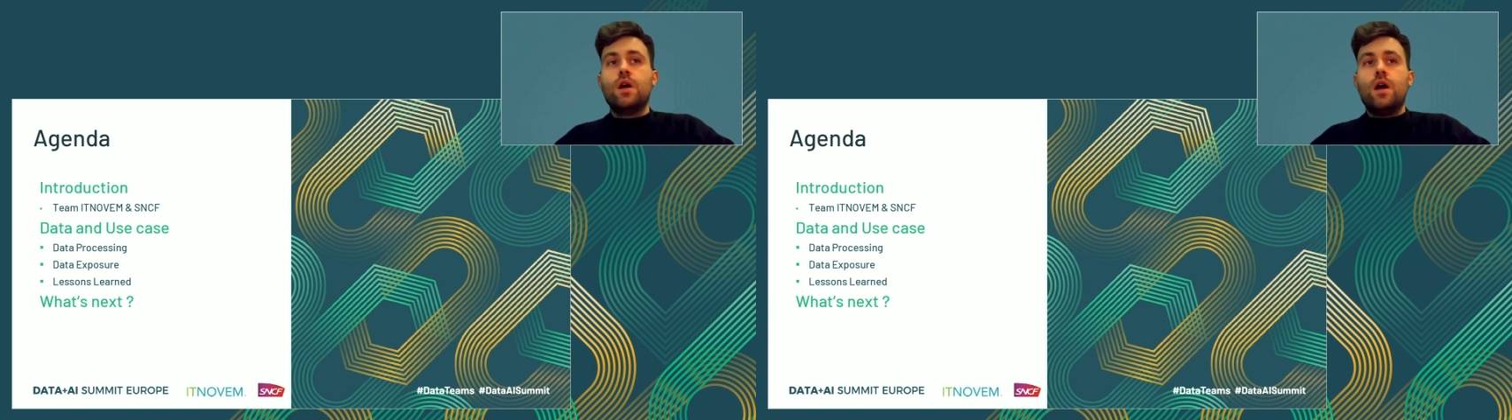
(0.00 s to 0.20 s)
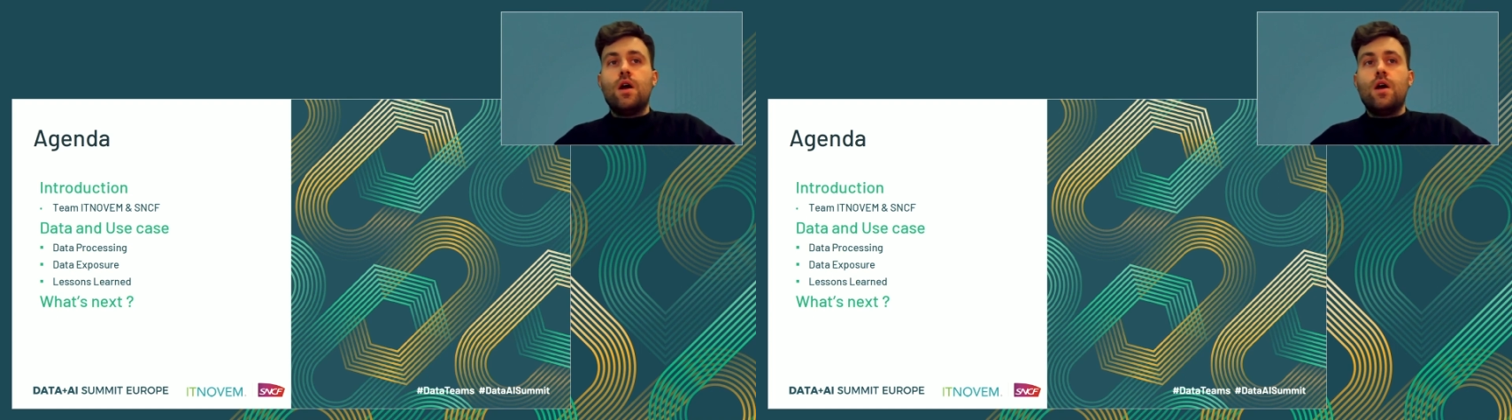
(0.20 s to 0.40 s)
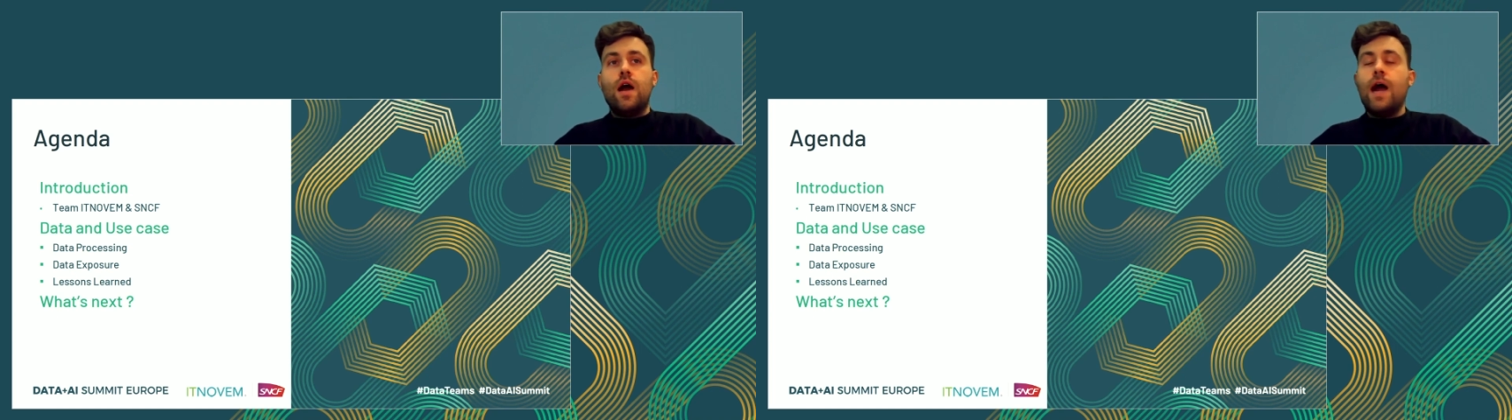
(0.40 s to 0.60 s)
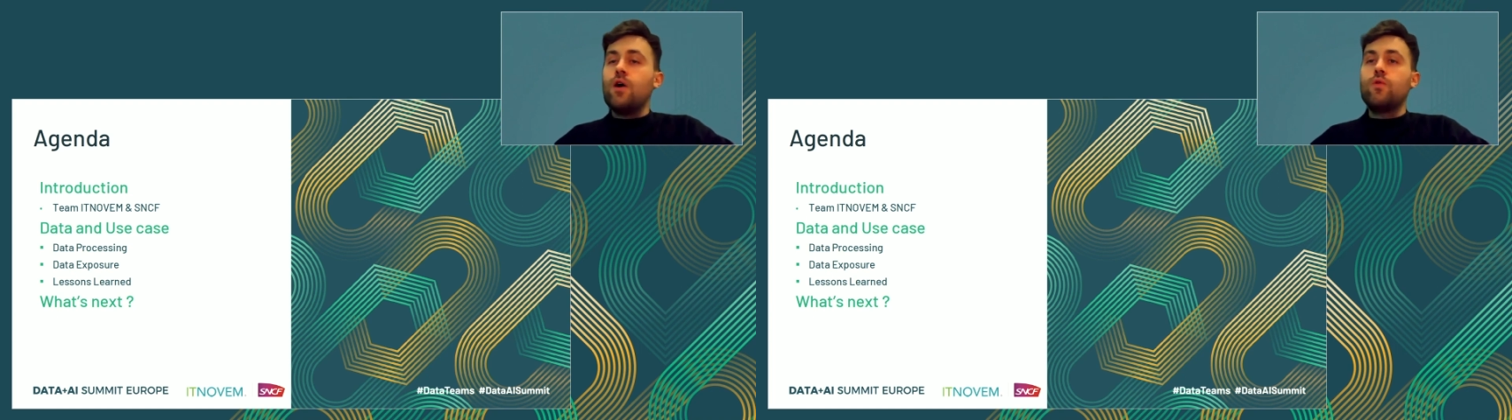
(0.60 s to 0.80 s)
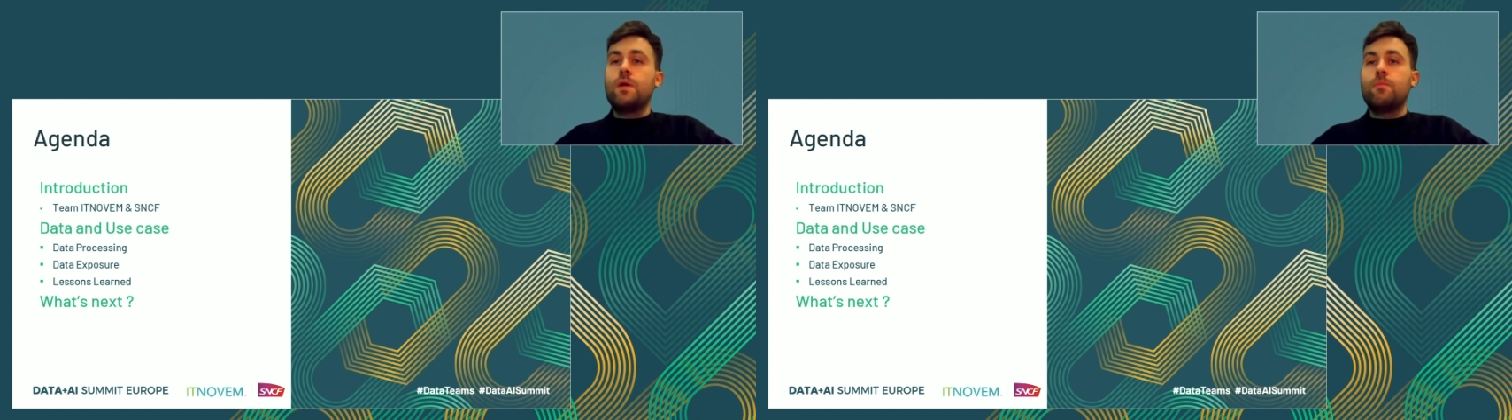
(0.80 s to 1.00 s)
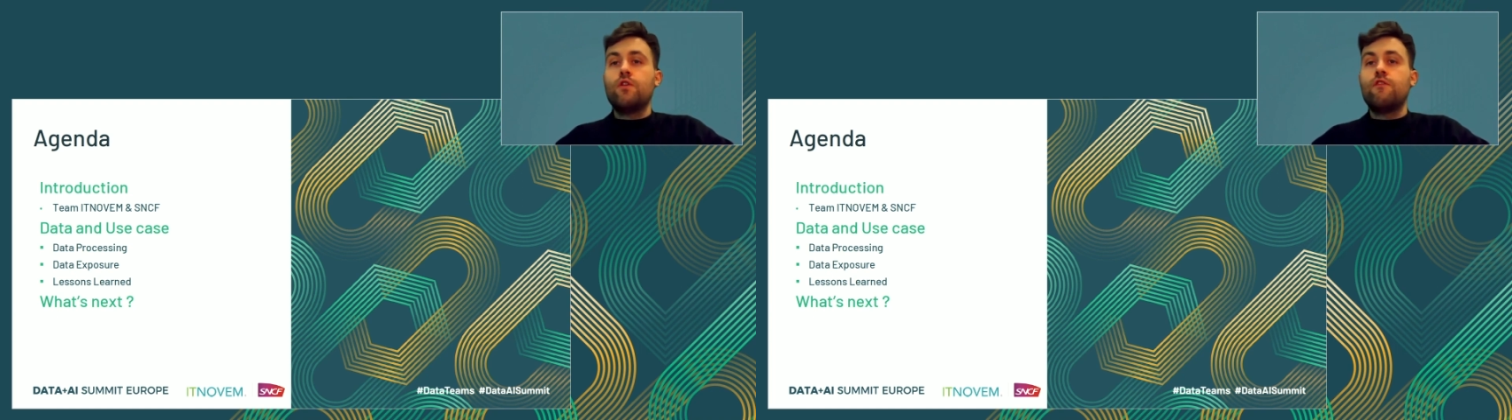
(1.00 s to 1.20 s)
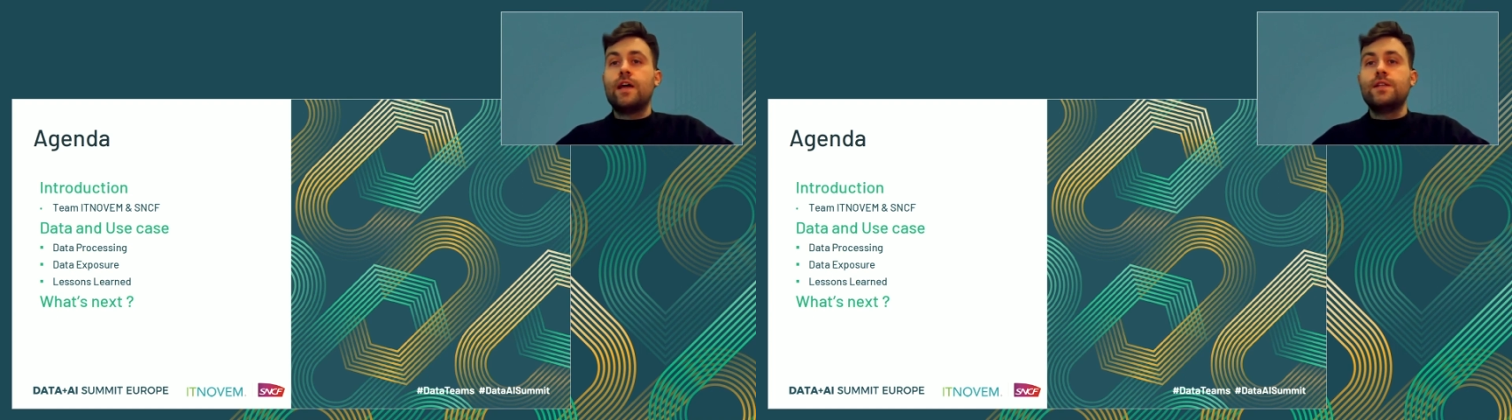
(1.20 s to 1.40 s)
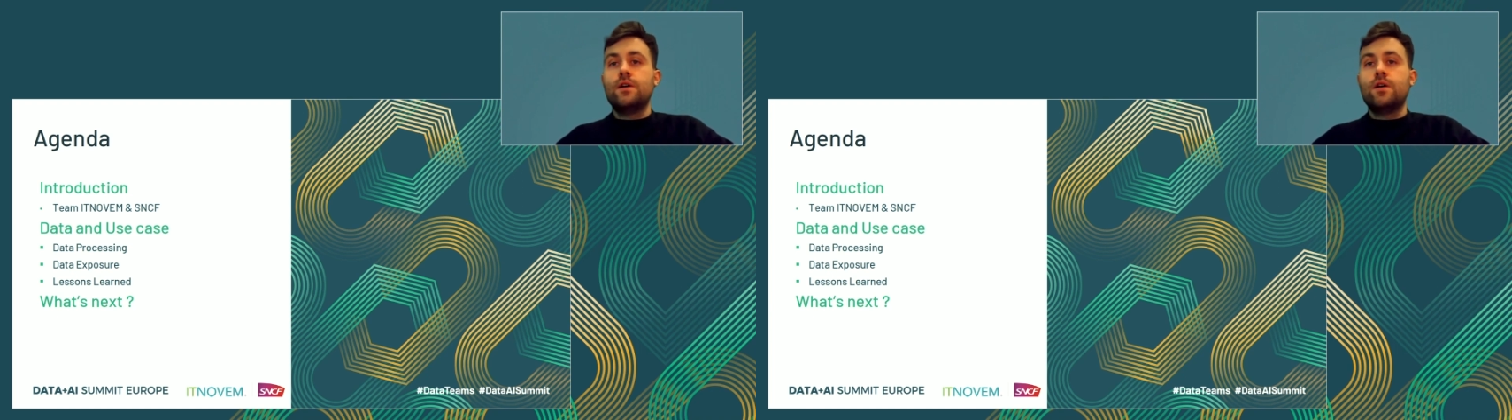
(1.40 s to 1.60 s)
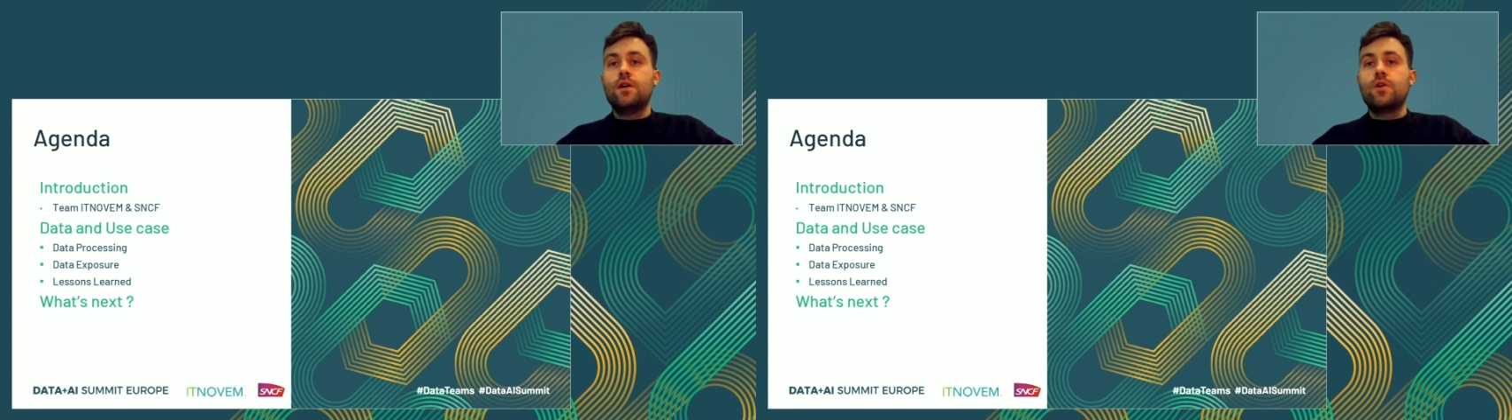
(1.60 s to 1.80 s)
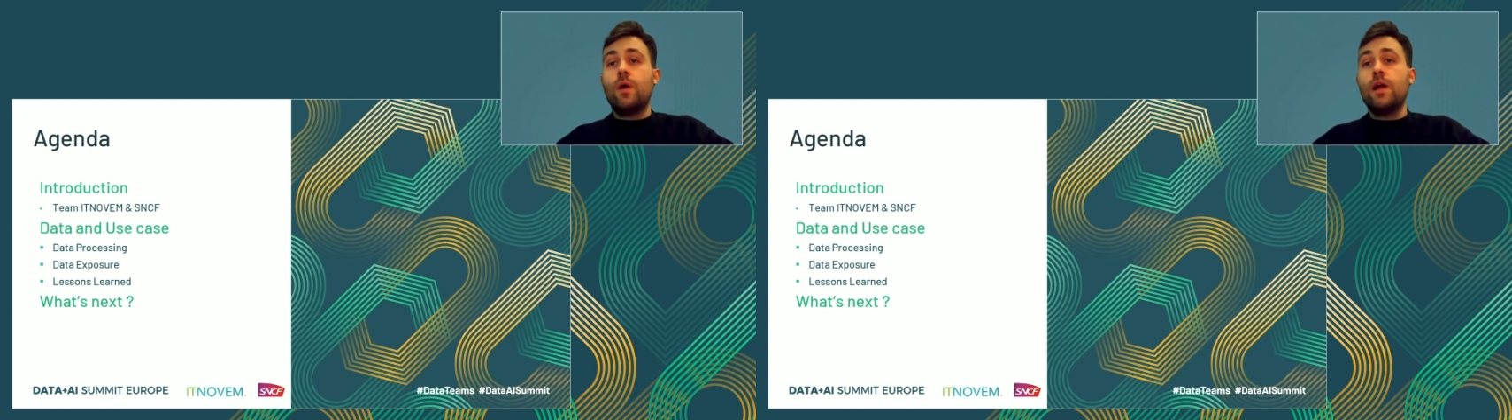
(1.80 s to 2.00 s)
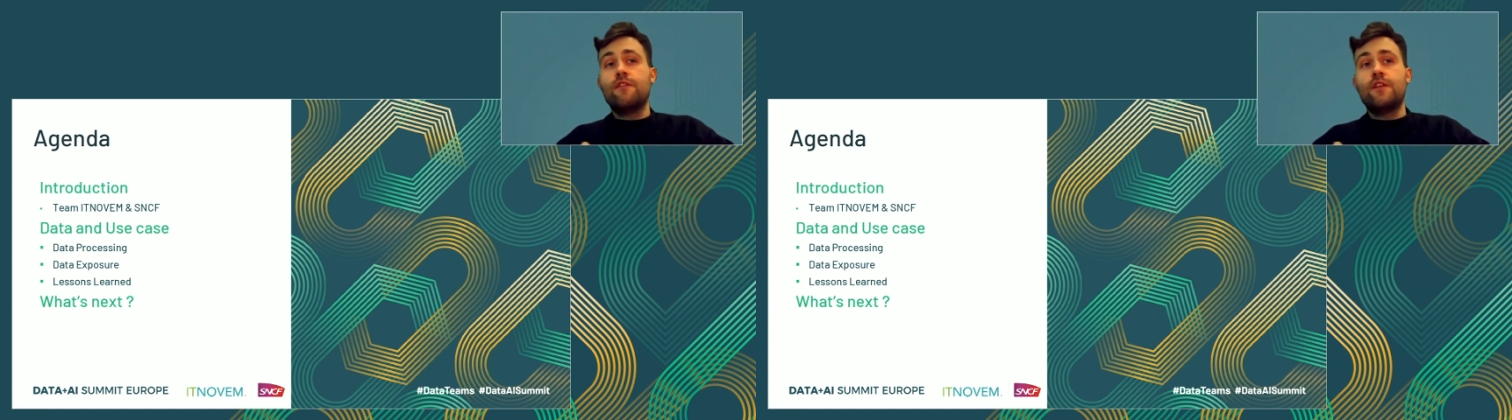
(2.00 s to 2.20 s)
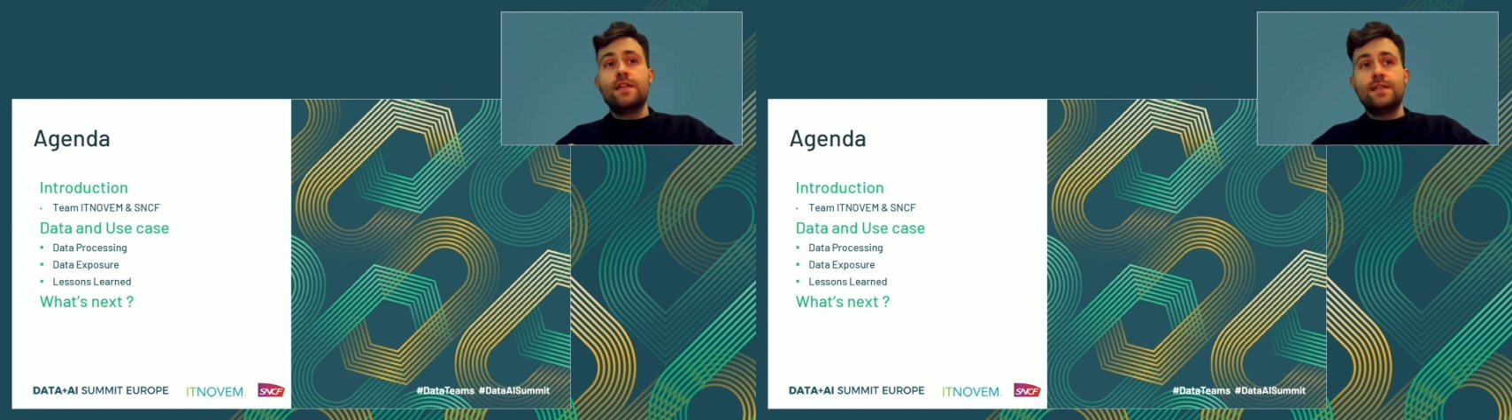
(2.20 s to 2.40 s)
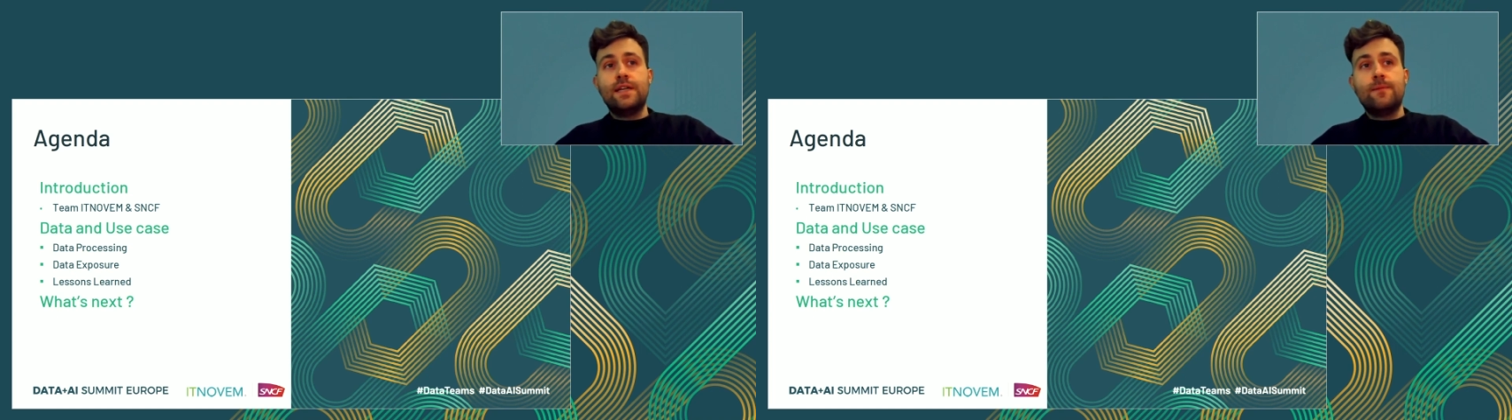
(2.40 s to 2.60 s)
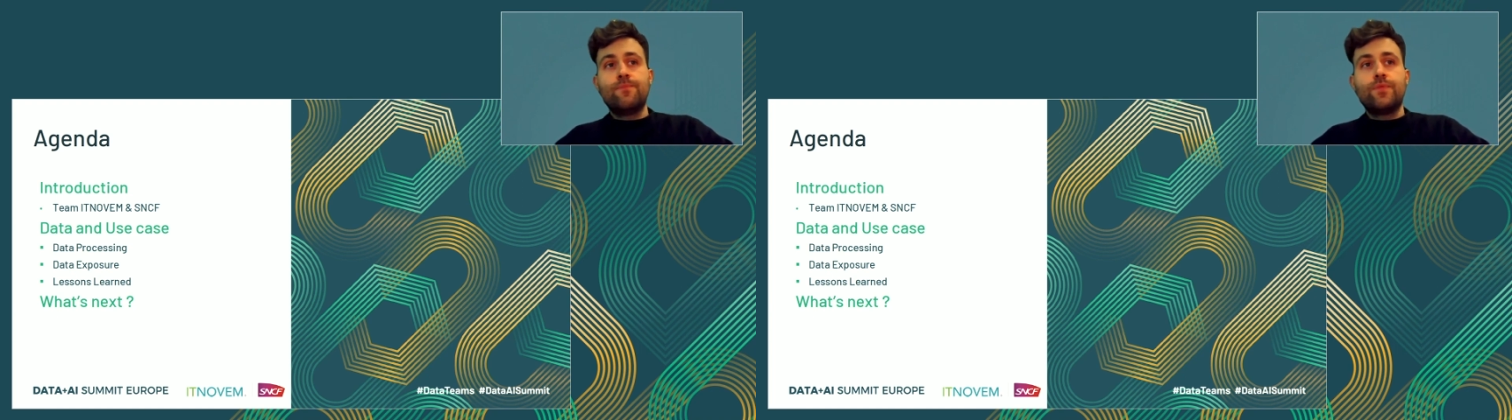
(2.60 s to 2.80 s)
uh, how we provide uh, qualified data